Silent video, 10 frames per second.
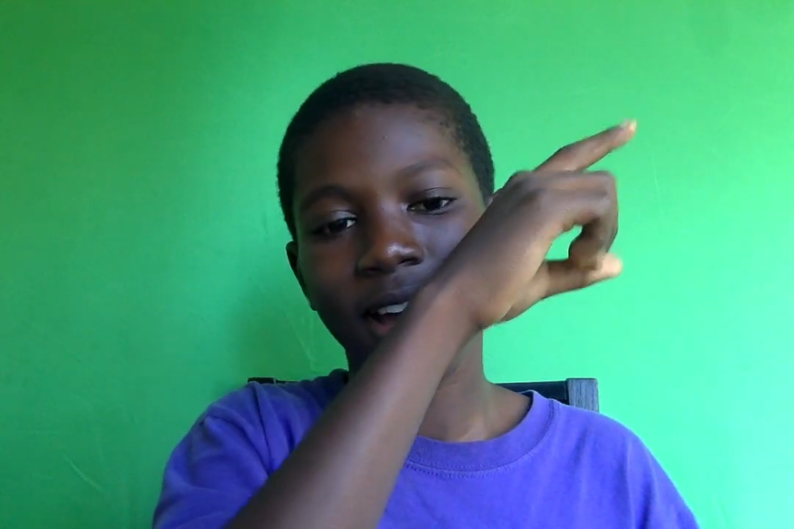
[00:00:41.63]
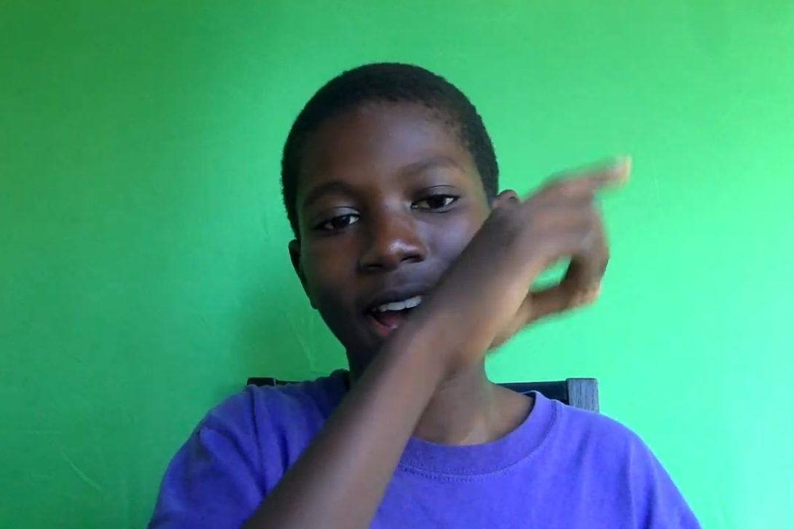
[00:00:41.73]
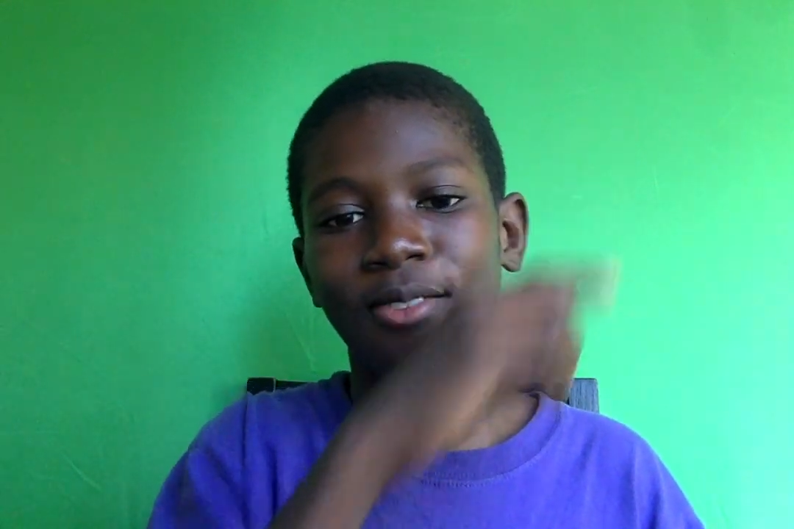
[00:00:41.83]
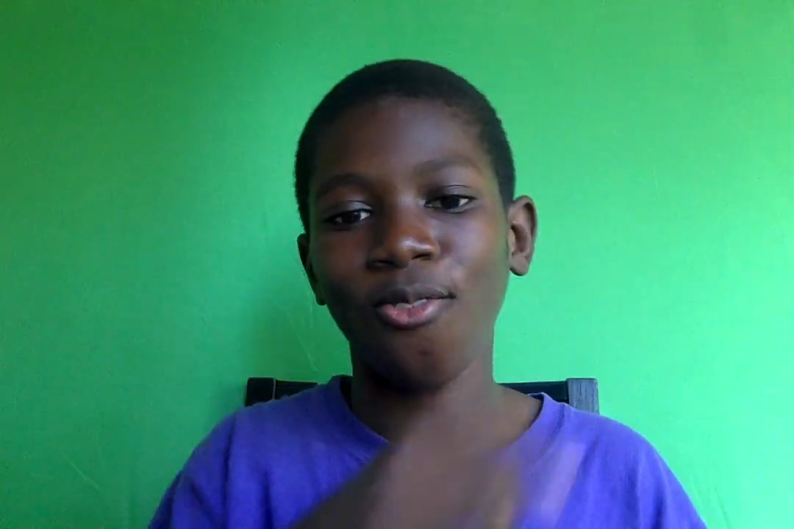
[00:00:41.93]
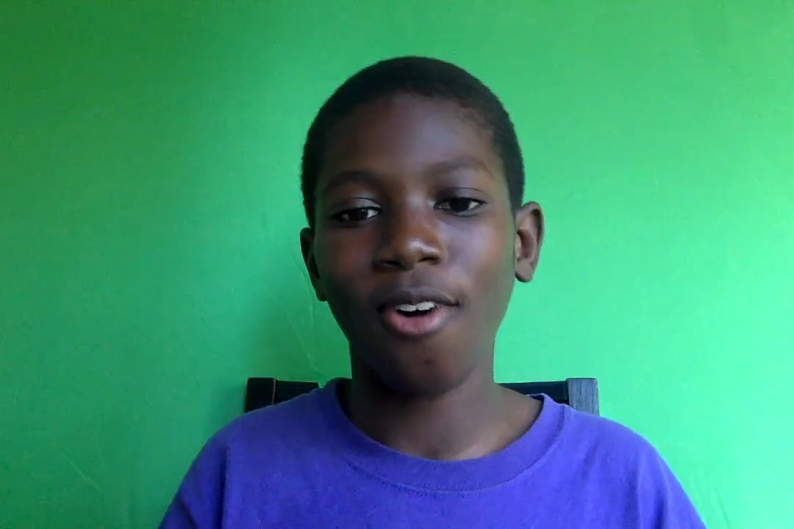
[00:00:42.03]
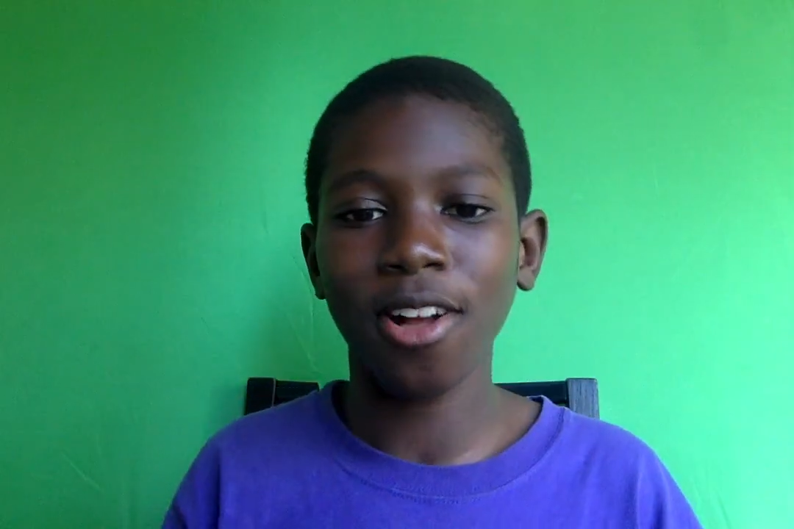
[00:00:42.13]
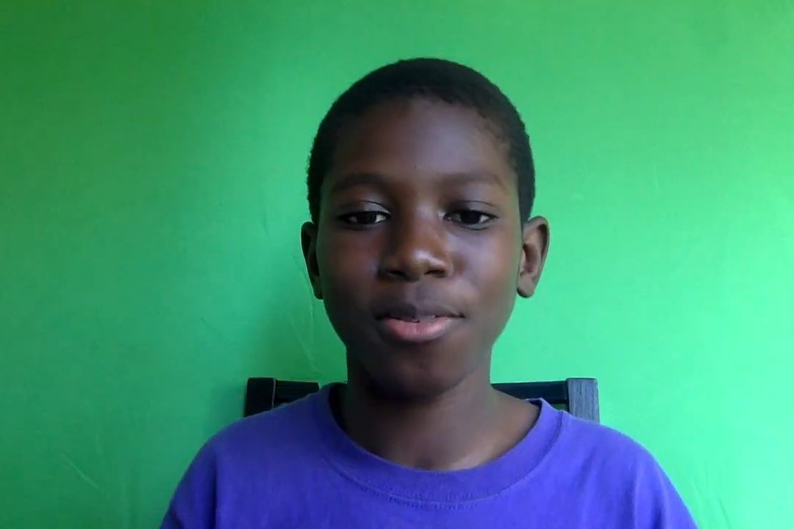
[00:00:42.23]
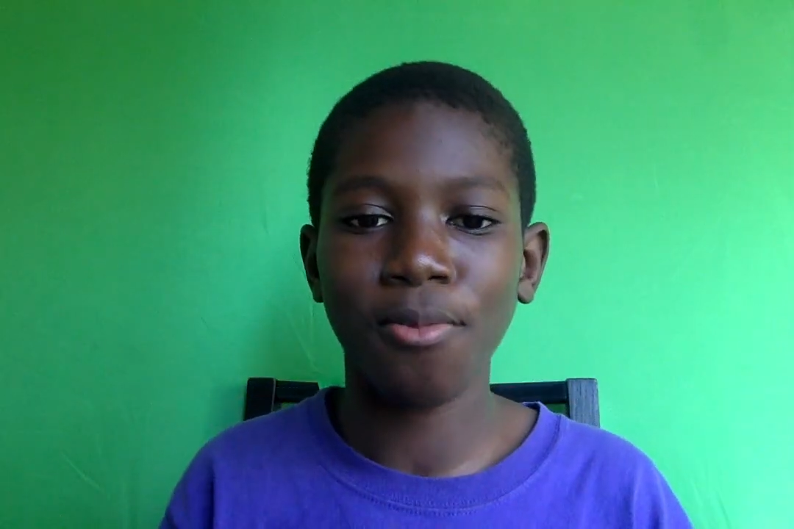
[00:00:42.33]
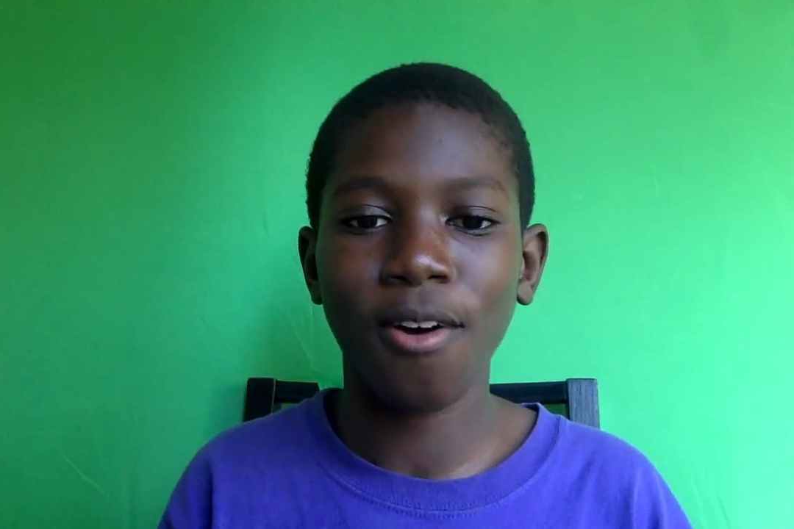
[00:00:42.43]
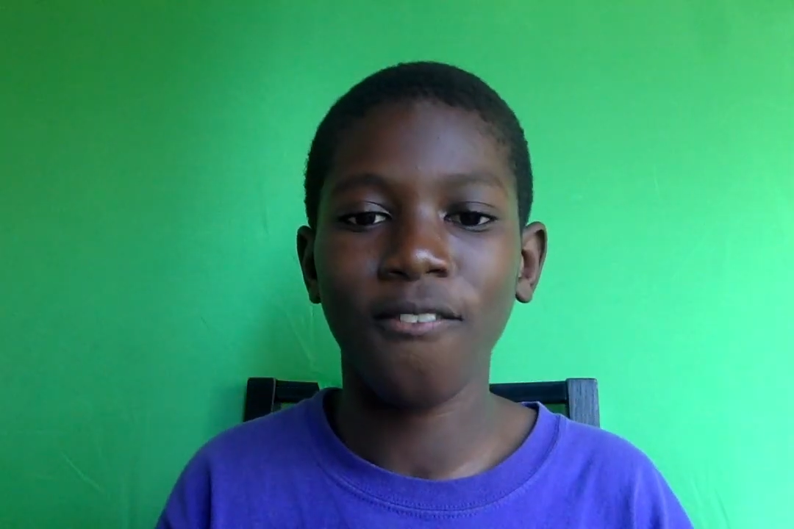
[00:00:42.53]
and
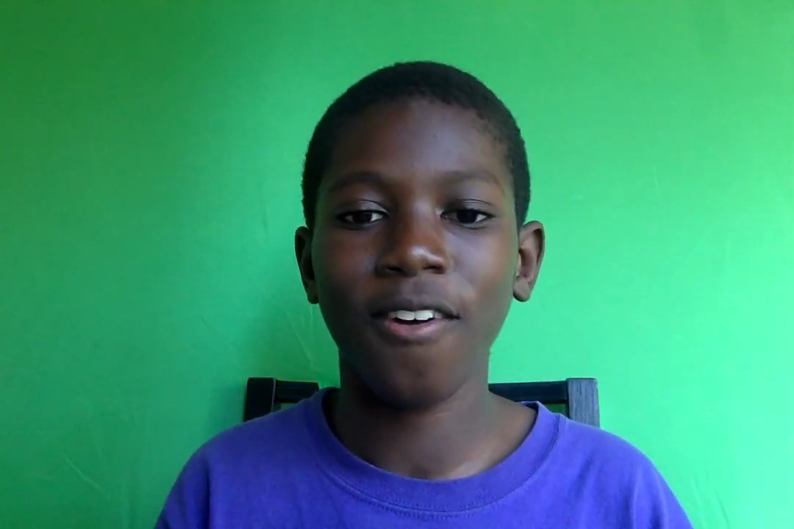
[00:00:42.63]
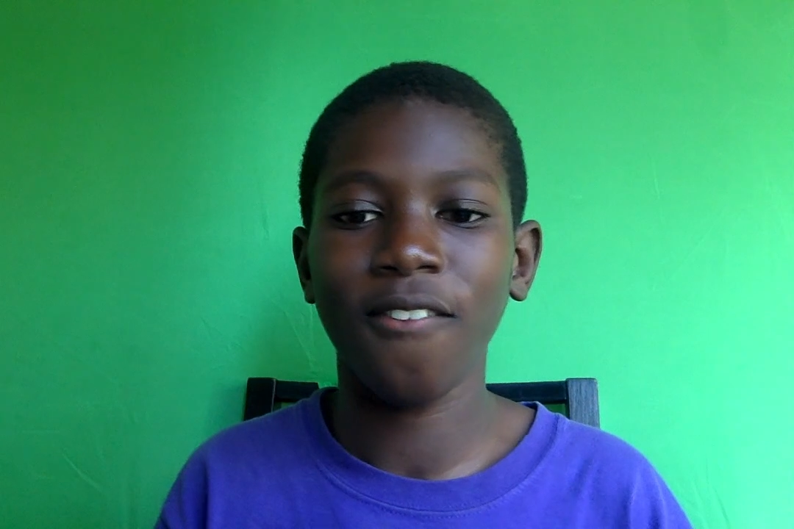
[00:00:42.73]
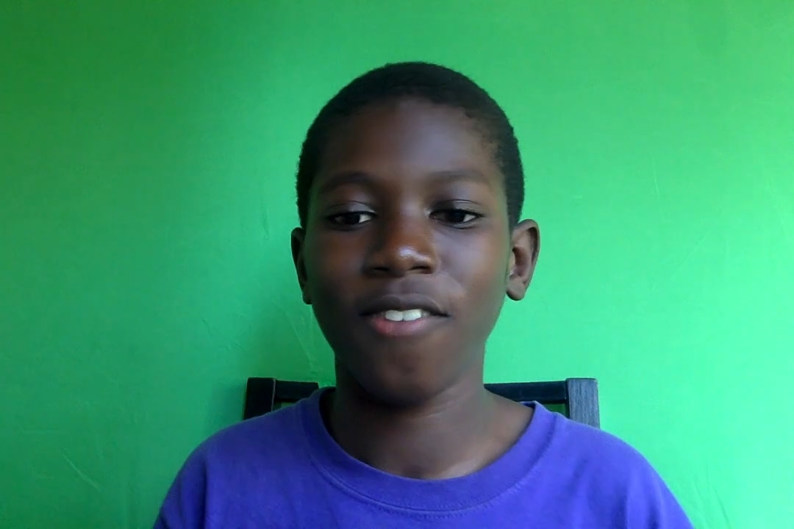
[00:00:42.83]
watch more of our